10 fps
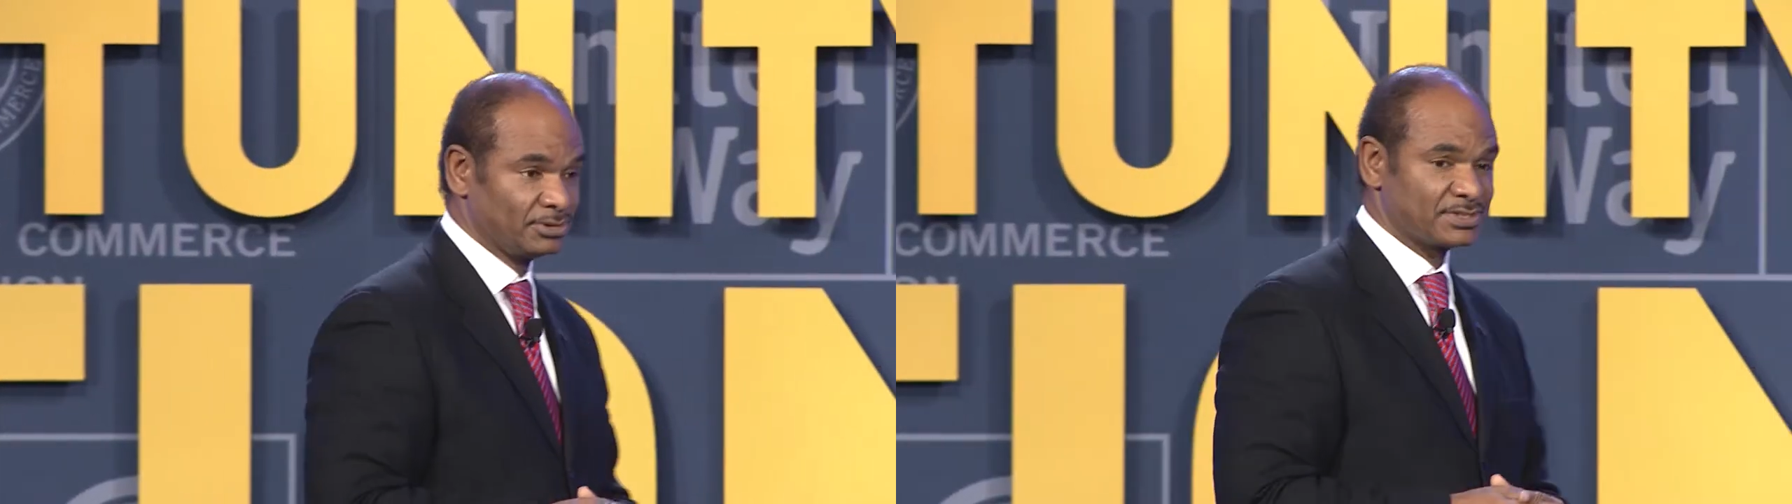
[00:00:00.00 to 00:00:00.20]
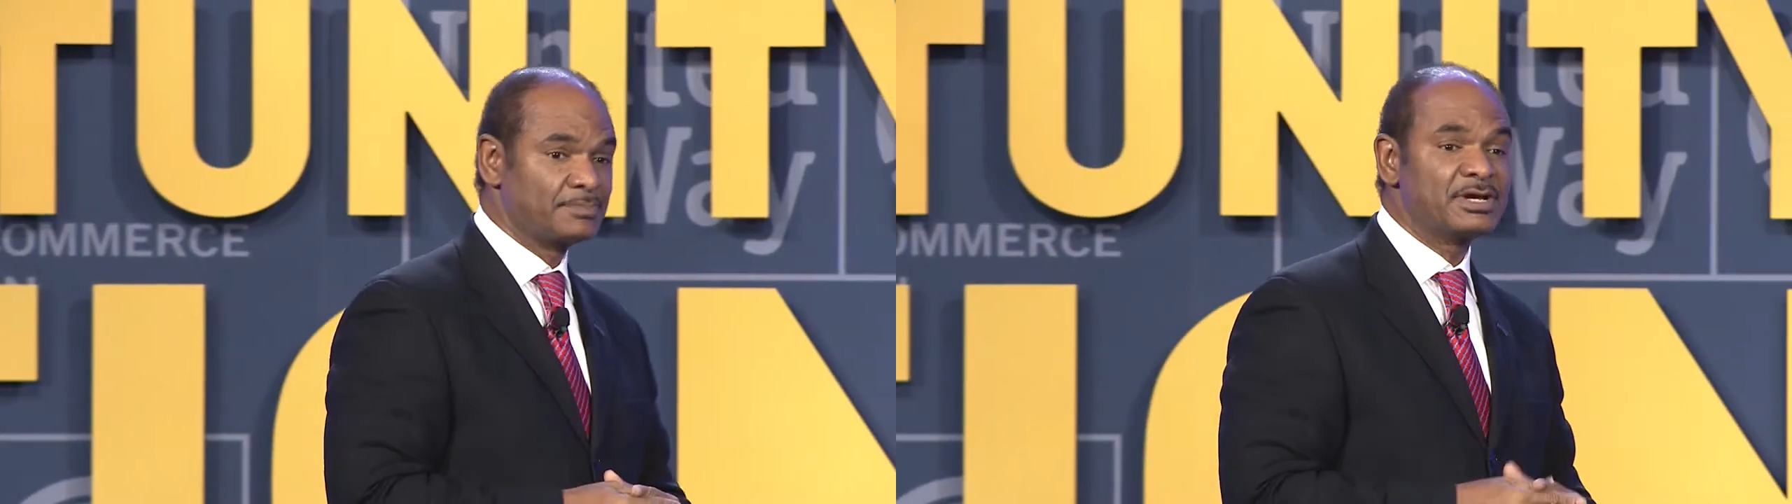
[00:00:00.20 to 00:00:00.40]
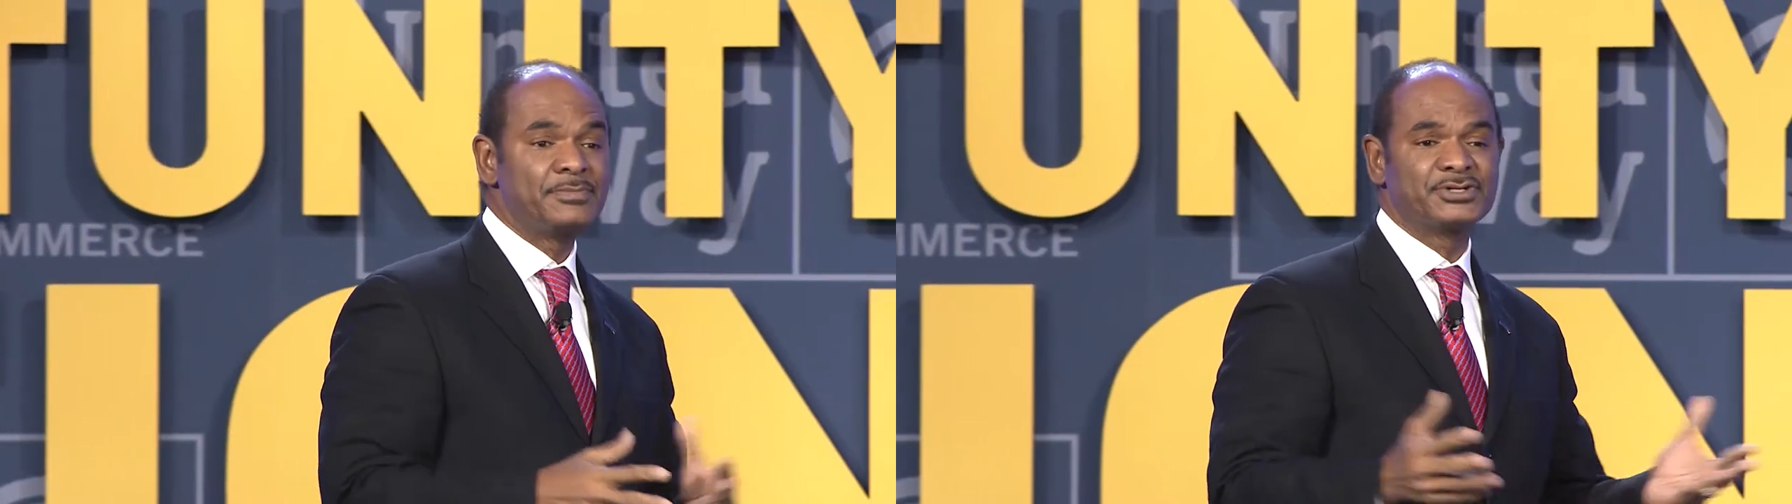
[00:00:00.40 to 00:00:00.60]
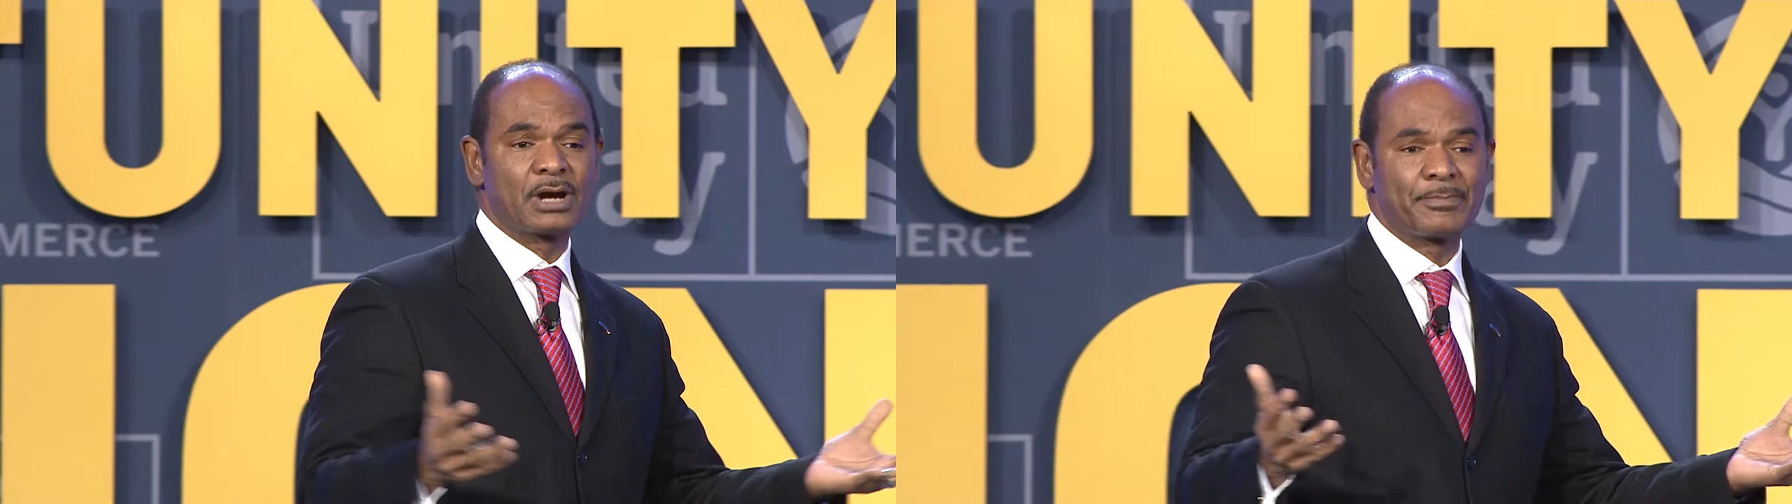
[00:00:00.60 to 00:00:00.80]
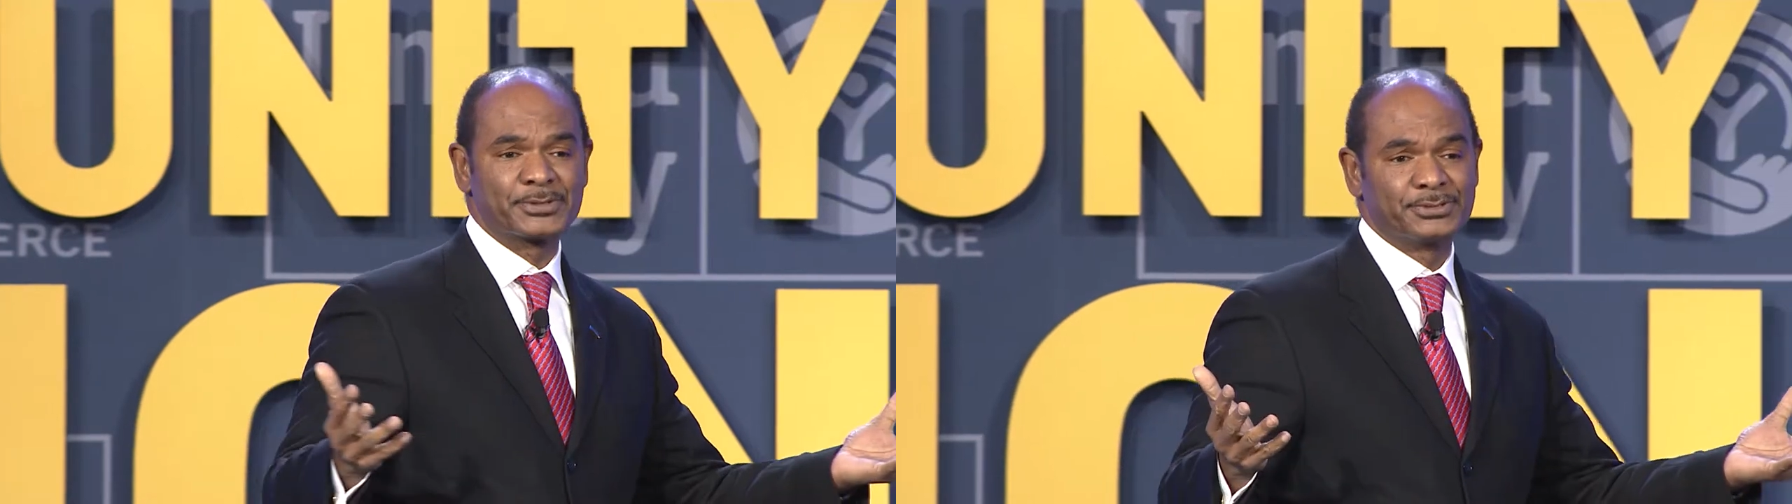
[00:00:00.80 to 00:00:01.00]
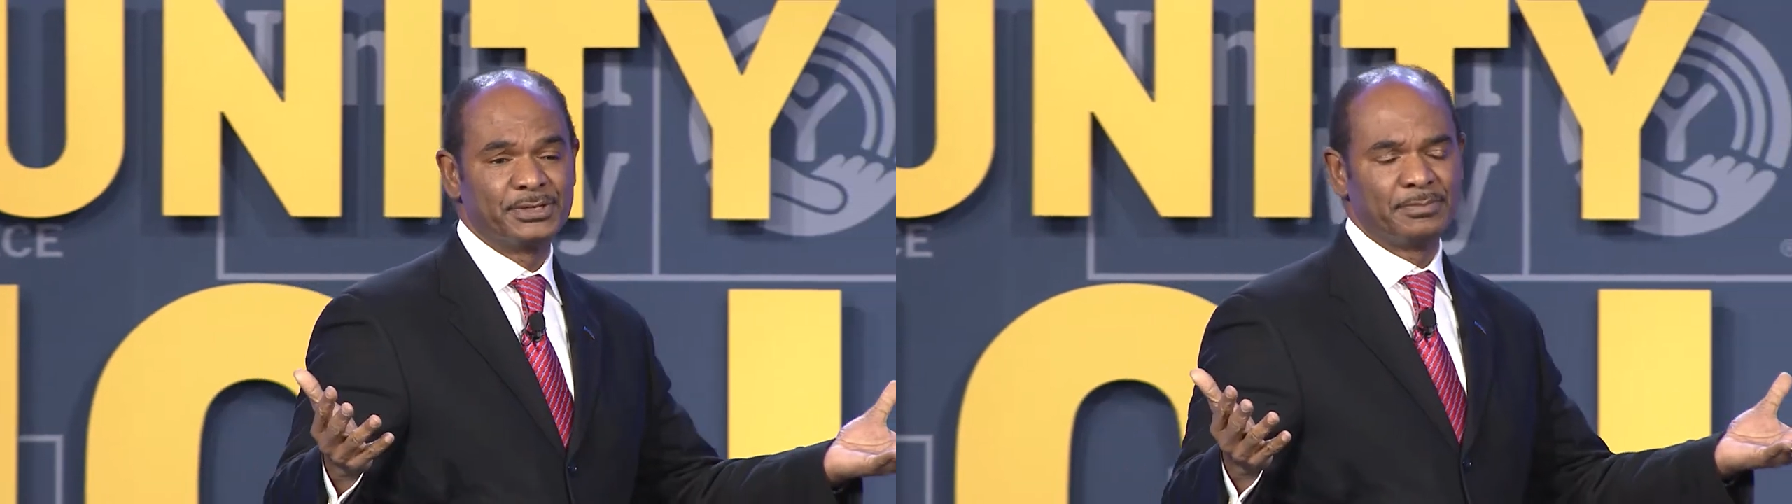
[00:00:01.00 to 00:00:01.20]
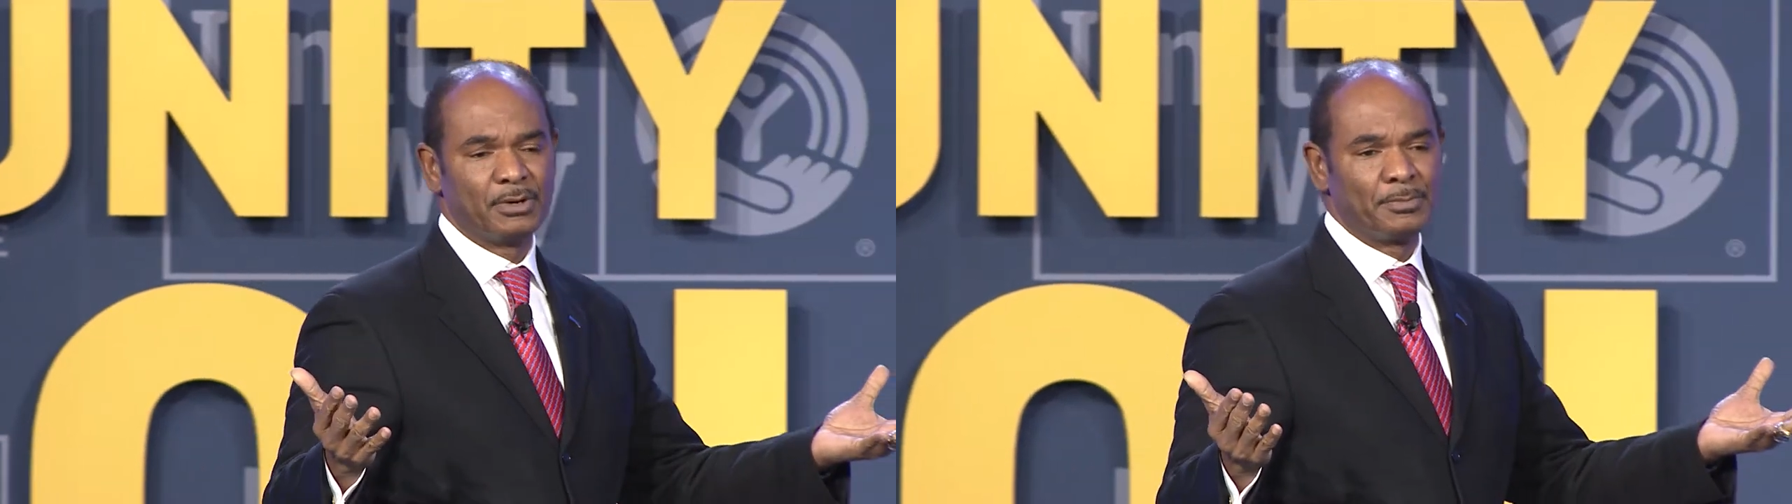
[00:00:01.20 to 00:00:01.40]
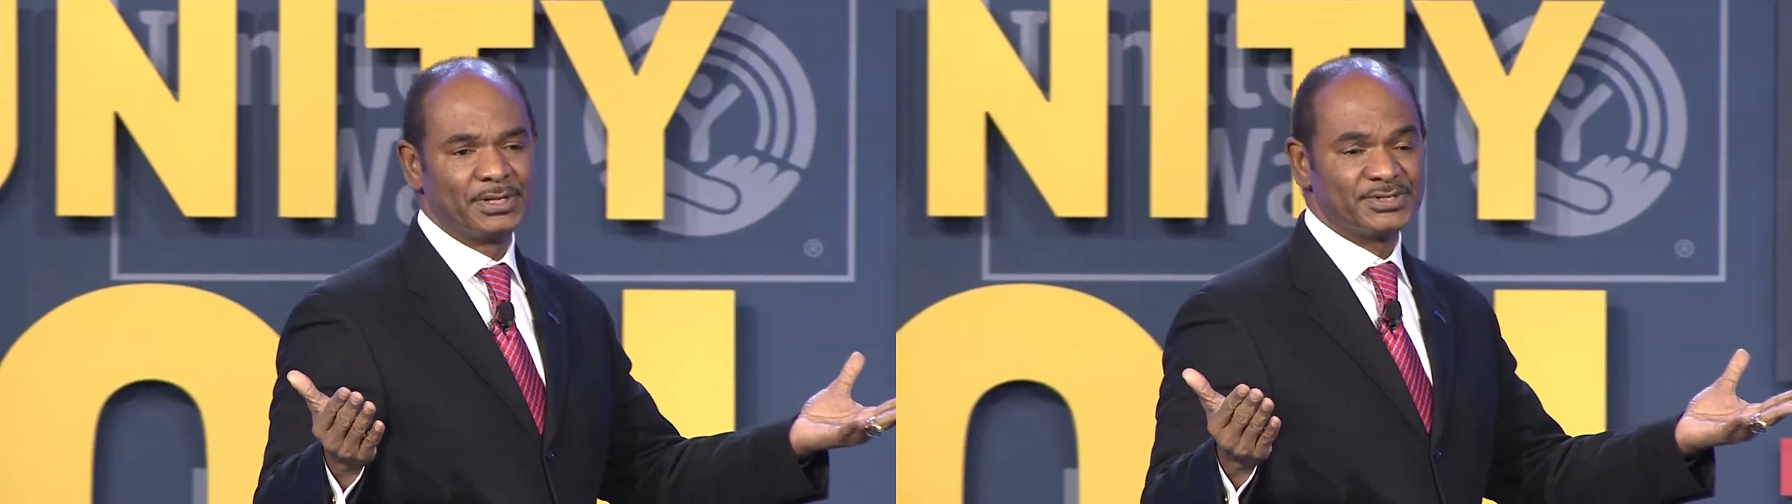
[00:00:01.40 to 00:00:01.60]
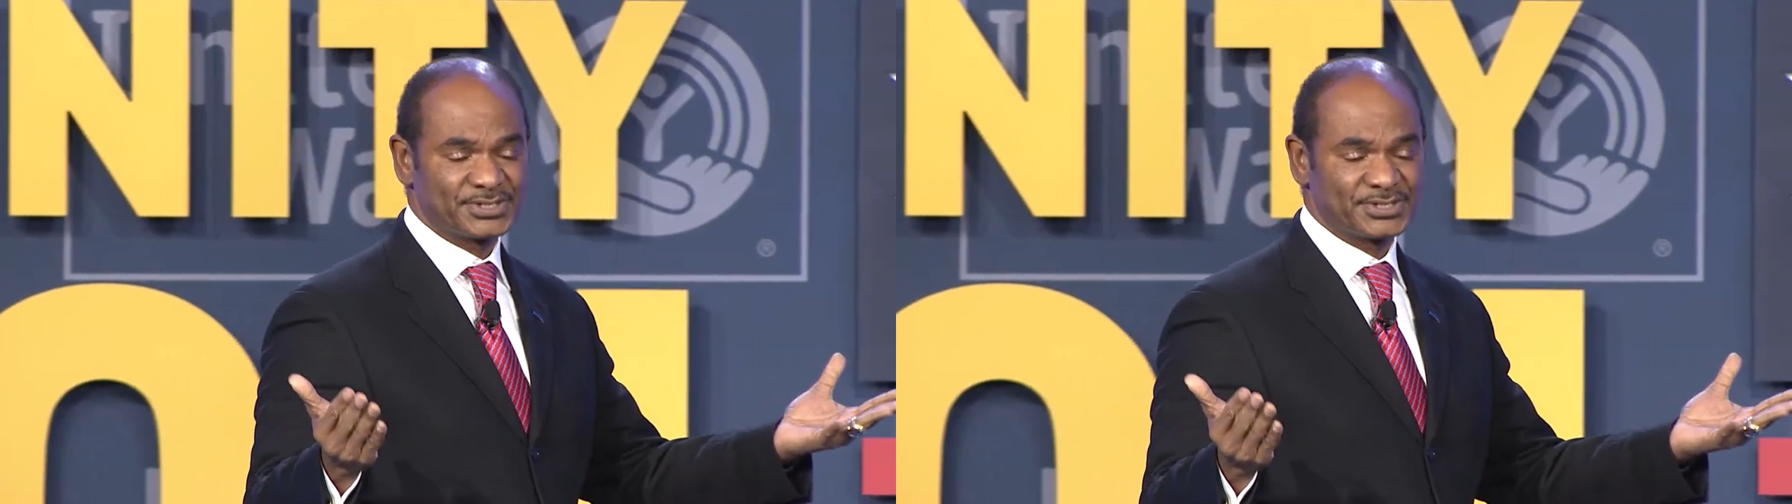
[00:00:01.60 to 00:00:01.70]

Sometimes your opportunity moment